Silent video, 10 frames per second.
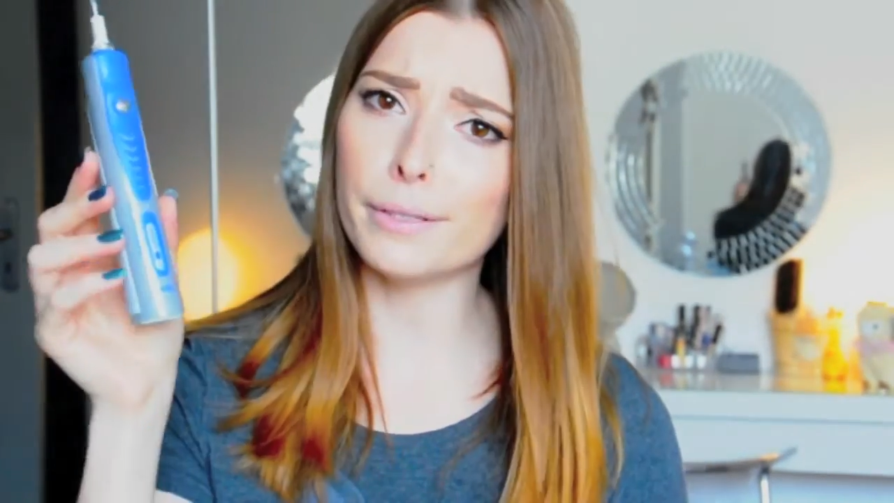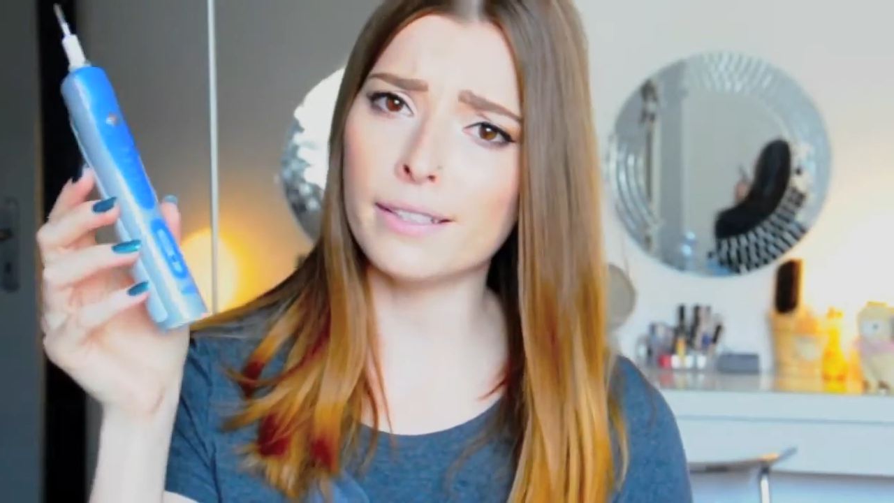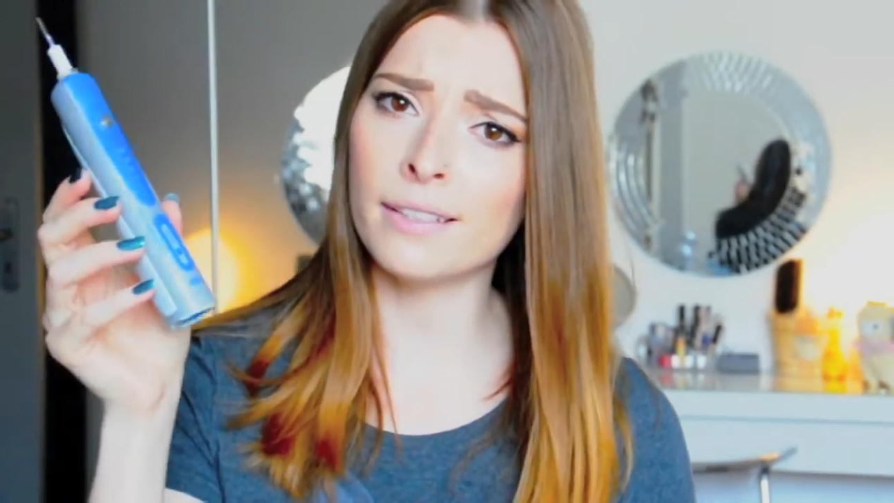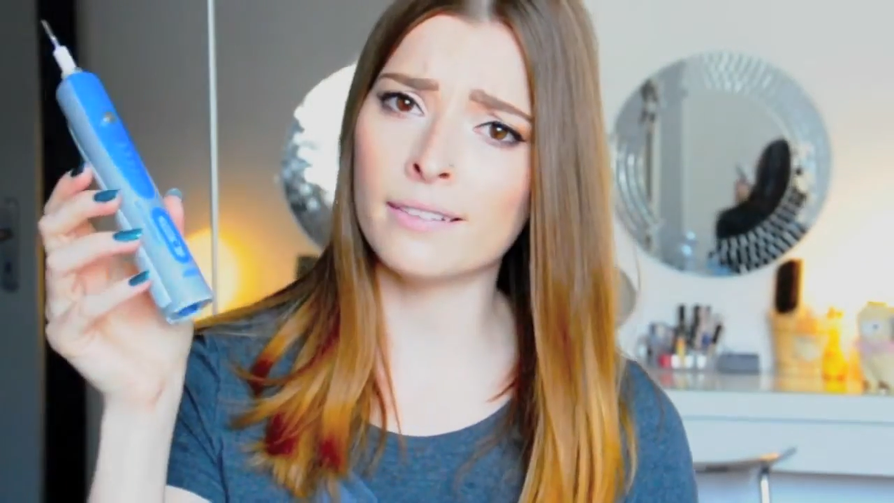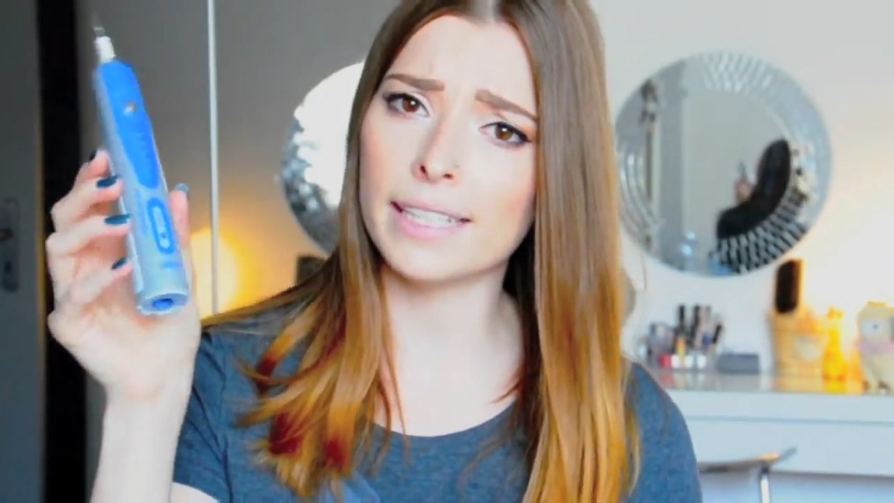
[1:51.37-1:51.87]
but
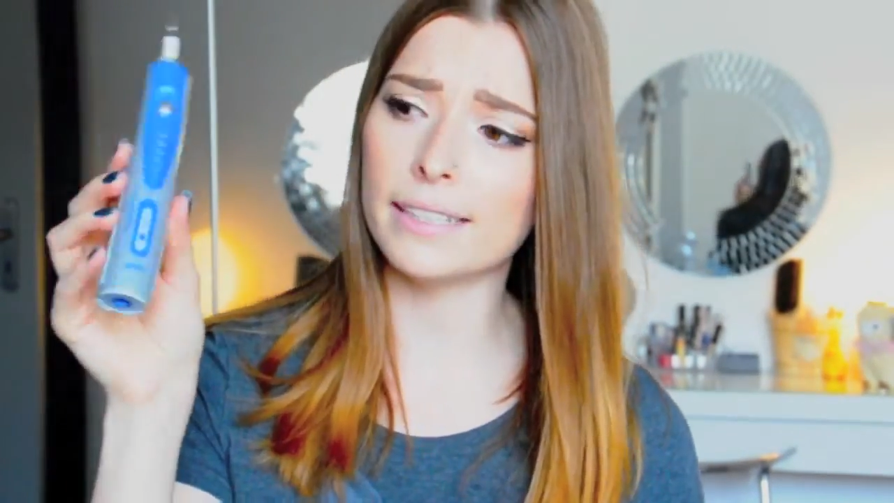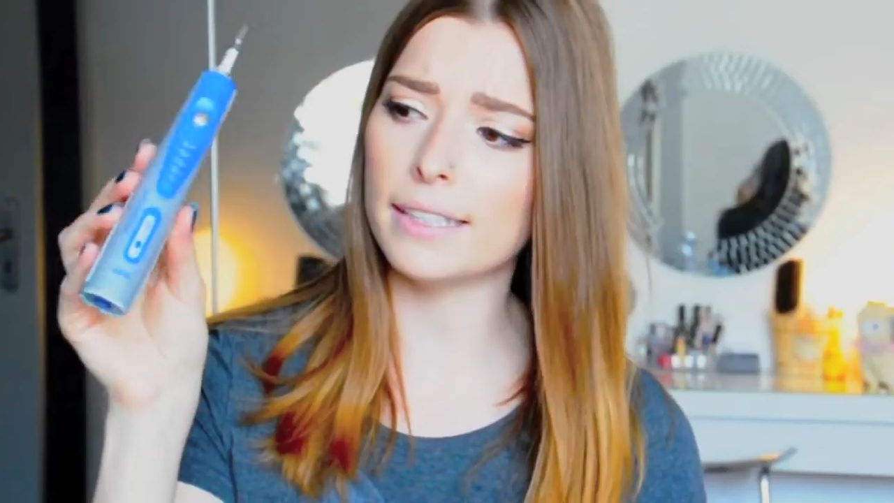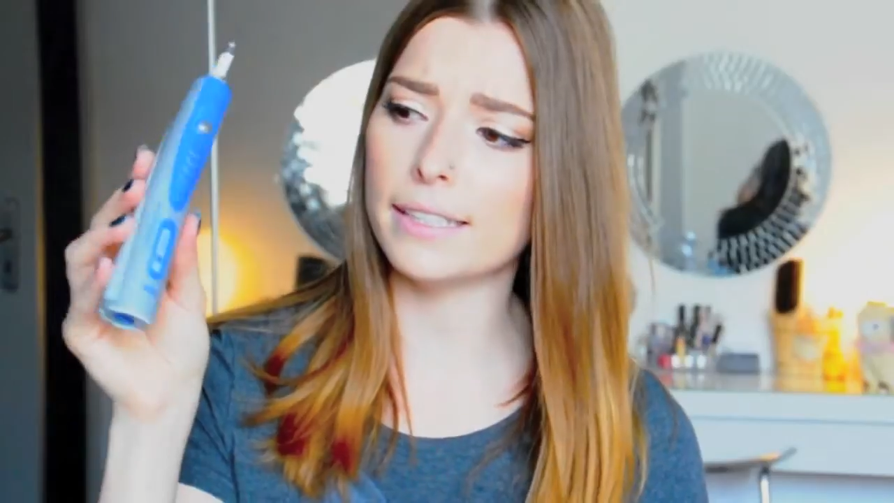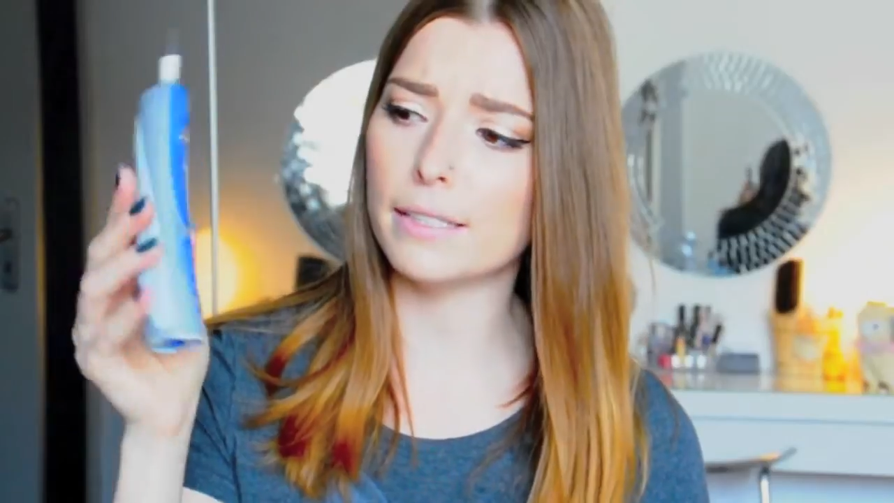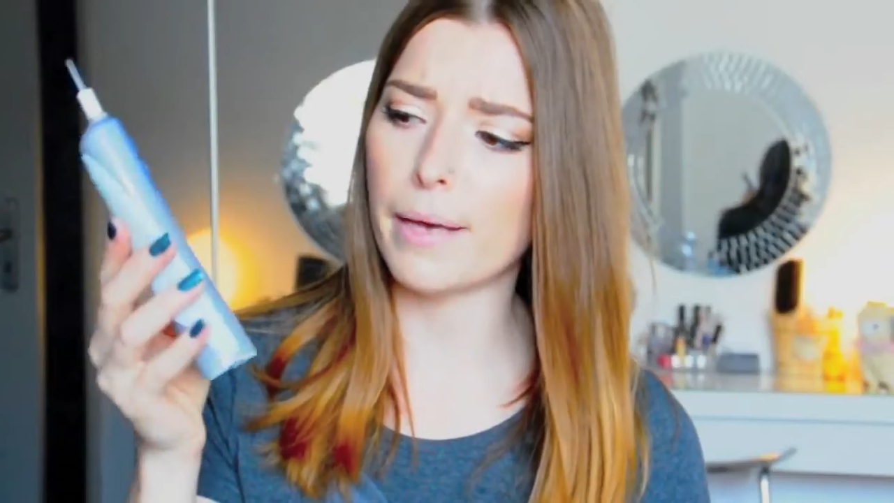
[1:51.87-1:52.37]
then
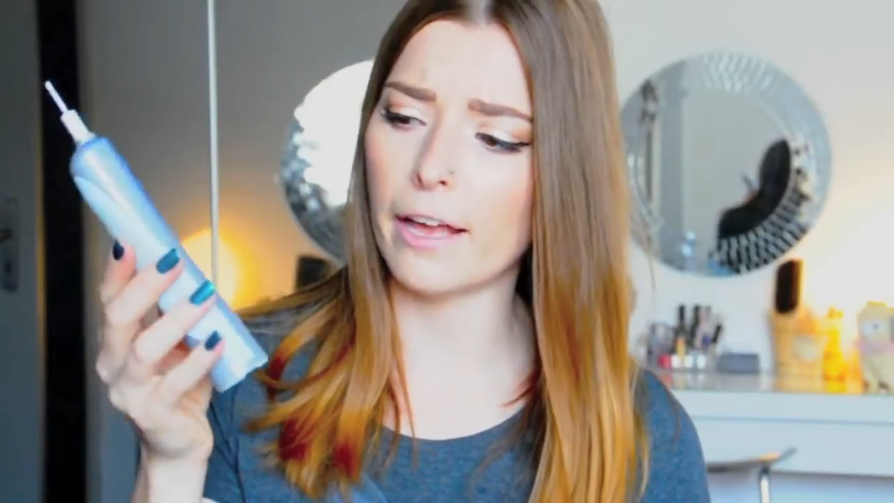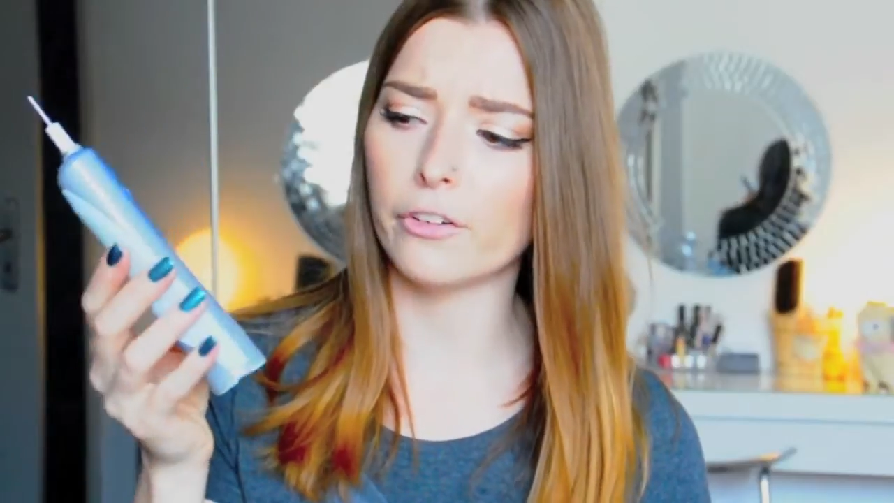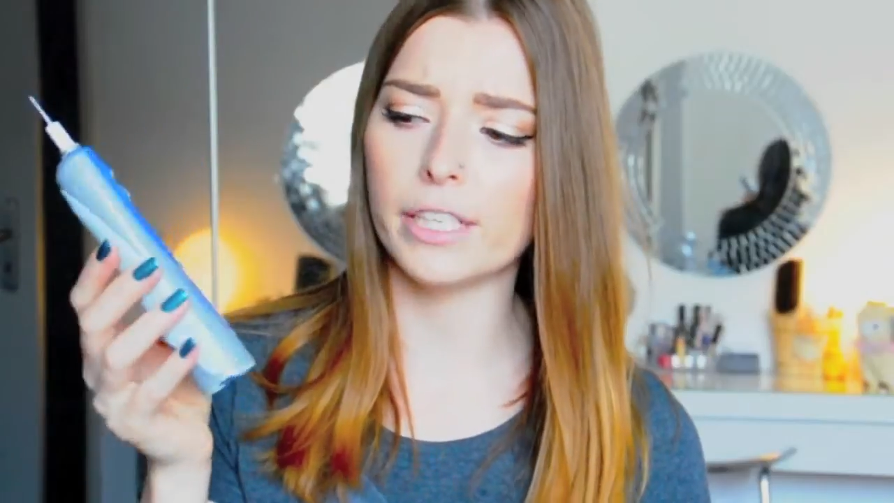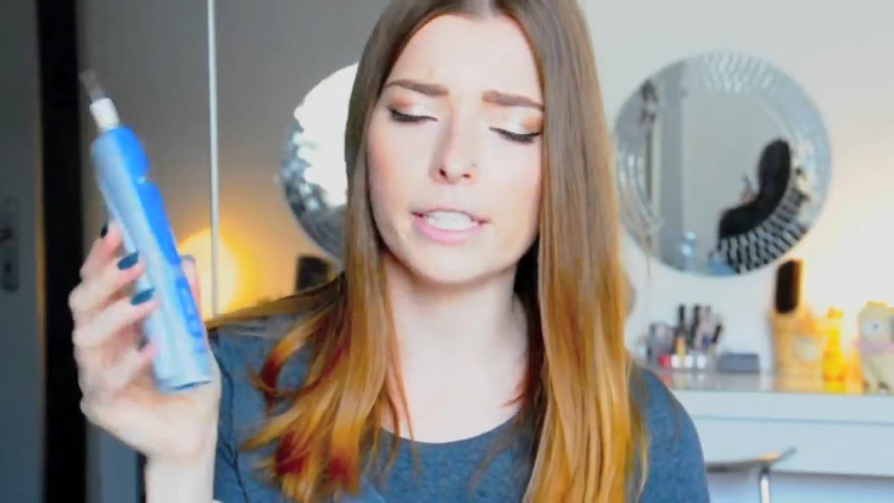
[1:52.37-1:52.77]
lately the battery